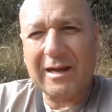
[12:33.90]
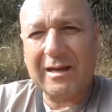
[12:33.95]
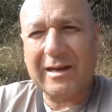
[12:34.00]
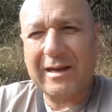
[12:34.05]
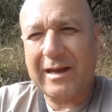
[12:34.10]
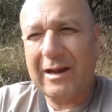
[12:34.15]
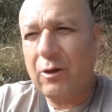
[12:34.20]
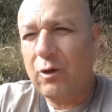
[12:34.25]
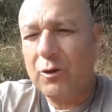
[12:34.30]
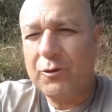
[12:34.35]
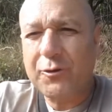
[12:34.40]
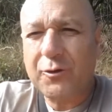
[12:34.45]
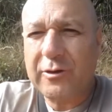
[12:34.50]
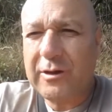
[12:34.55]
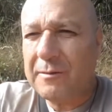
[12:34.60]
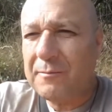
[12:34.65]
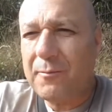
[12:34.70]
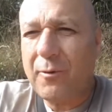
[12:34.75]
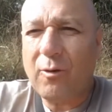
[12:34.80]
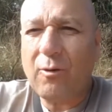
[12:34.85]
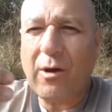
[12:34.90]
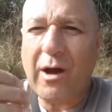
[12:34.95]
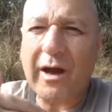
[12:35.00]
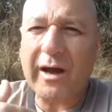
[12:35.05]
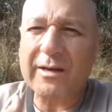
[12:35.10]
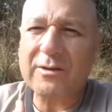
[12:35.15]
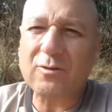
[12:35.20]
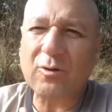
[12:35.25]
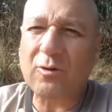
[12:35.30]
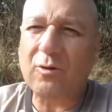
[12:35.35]
because we would not
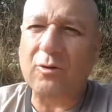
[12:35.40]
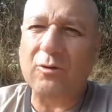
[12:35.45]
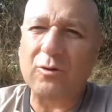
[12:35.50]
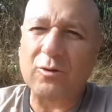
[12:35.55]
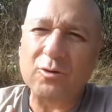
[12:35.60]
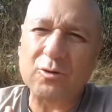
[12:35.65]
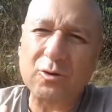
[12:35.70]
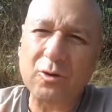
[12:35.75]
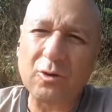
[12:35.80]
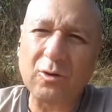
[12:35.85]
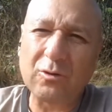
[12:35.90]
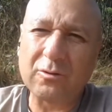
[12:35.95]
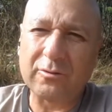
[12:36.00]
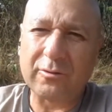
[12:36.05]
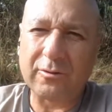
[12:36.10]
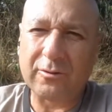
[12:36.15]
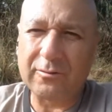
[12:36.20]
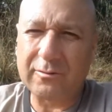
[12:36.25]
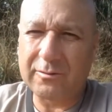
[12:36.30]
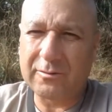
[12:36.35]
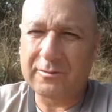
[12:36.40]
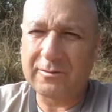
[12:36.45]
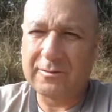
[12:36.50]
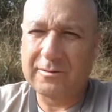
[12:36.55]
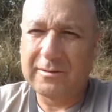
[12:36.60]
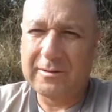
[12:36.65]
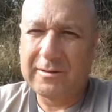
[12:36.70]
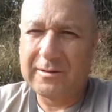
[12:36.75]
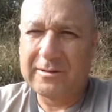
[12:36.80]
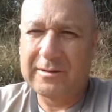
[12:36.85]
like that for someone
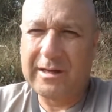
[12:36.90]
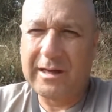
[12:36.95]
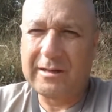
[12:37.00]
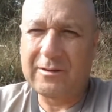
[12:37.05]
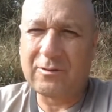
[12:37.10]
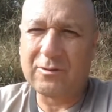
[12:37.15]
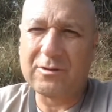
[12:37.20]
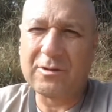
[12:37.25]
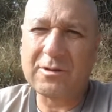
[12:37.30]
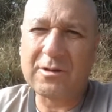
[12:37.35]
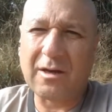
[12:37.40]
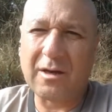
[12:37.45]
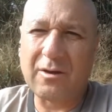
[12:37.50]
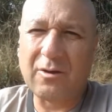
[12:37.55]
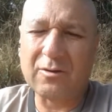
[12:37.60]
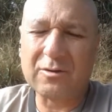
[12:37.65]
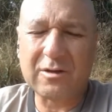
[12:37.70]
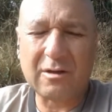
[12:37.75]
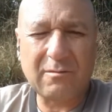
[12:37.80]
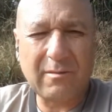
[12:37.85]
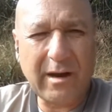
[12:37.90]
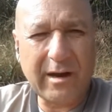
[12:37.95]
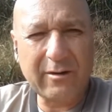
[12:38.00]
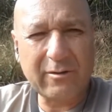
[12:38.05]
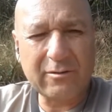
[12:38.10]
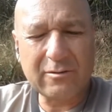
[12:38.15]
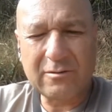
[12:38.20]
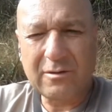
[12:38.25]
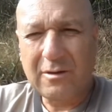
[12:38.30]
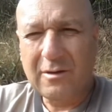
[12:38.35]
to do that to us.
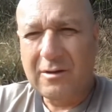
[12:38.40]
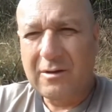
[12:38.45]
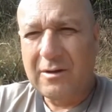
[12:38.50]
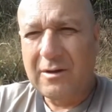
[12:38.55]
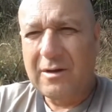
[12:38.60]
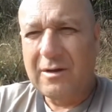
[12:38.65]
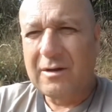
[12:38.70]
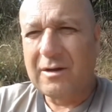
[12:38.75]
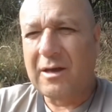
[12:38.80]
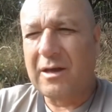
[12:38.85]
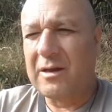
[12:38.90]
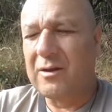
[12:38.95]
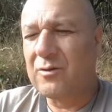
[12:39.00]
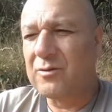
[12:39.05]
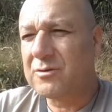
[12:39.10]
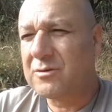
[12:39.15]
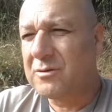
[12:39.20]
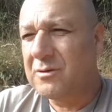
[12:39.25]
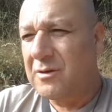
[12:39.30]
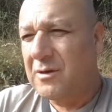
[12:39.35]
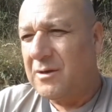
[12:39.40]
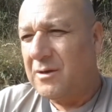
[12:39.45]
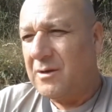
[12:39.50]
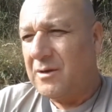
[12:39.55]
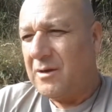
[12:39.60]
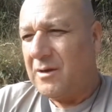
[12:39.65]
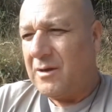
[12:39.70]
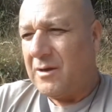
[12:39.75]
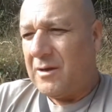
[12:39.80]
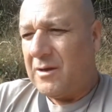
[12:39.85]
So here, my
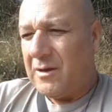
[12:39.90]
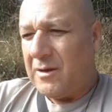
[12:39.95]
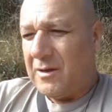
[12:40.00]
friends,